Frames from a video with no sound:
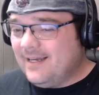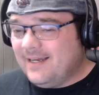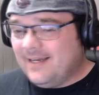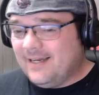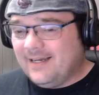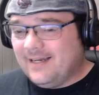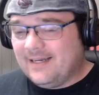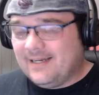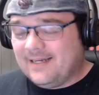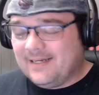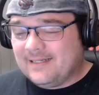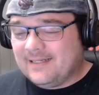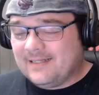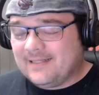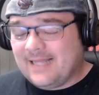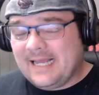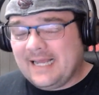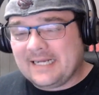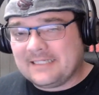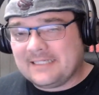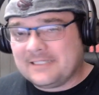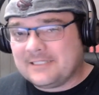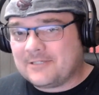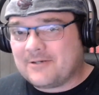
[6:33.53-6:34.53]

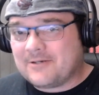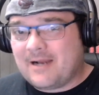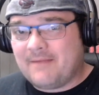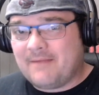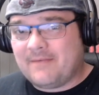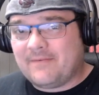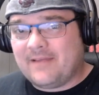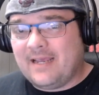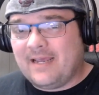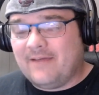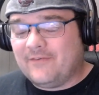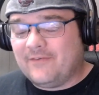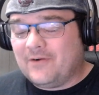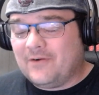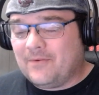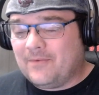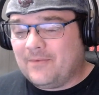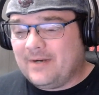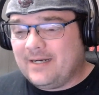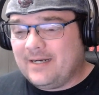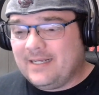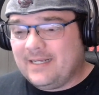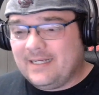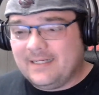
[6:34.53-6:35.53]
Like and subscribe if you haven't
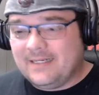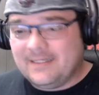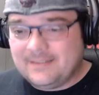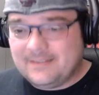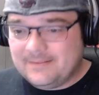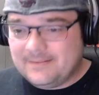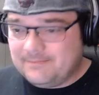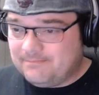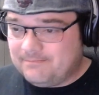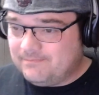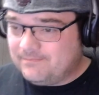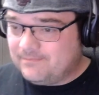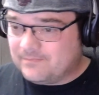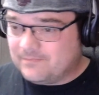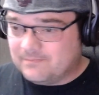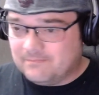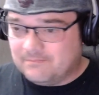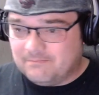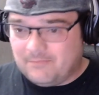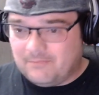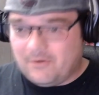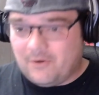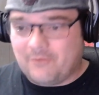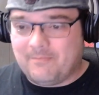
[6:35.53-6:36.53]
already.
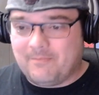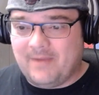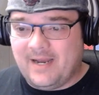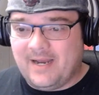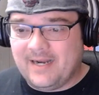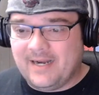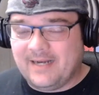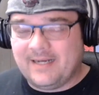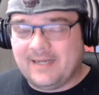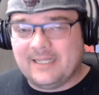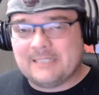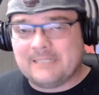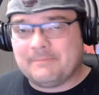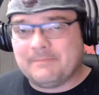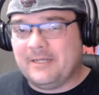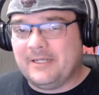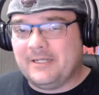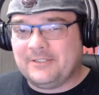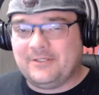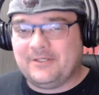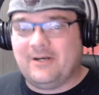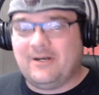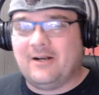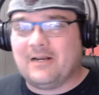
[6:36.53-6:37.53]
Both mine and his
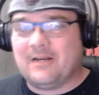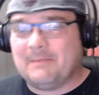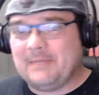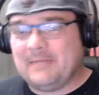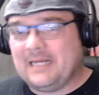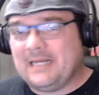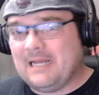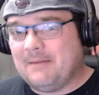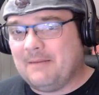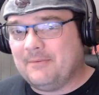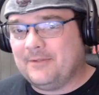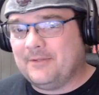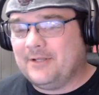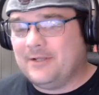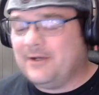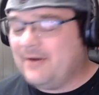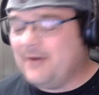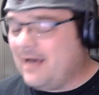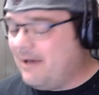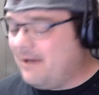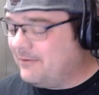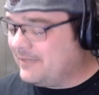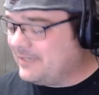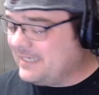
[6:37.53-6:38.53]
Patreon are going to be down below.
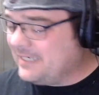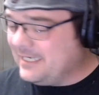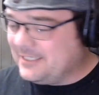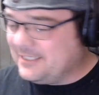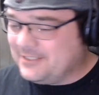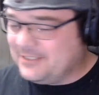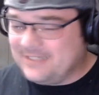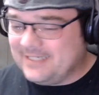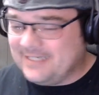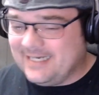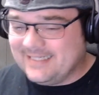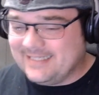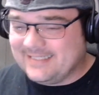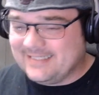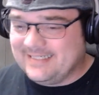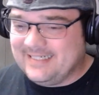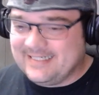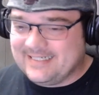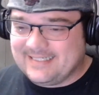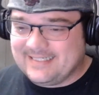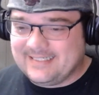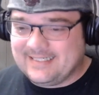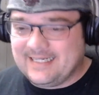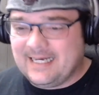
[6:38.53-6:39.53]
I will catch you guys
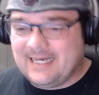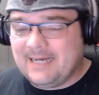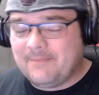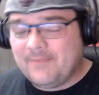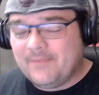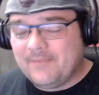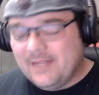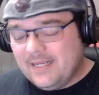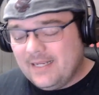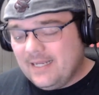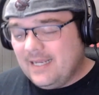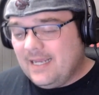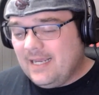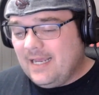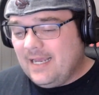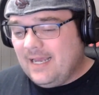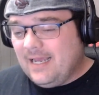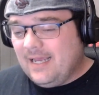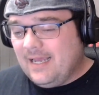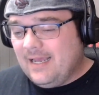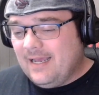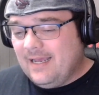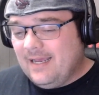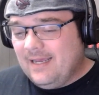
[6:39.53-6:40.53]
next time.
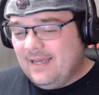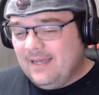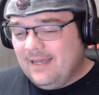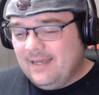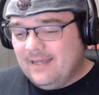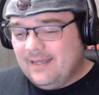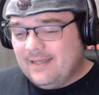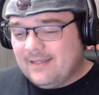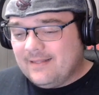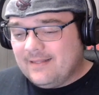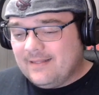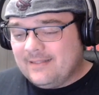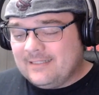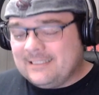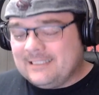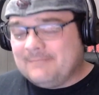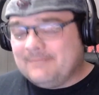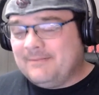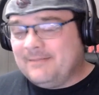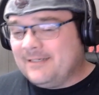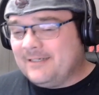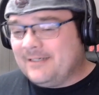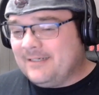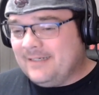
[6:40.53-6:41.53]
This has
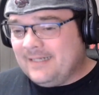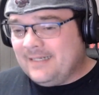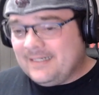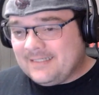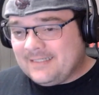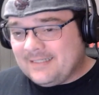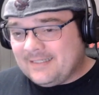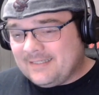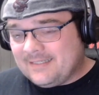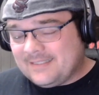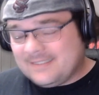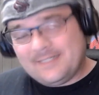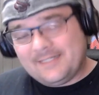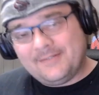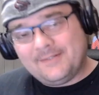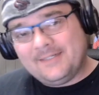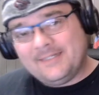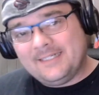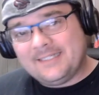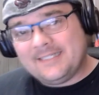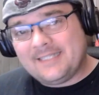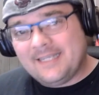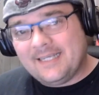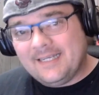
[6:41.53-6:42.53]
been a good end to the series.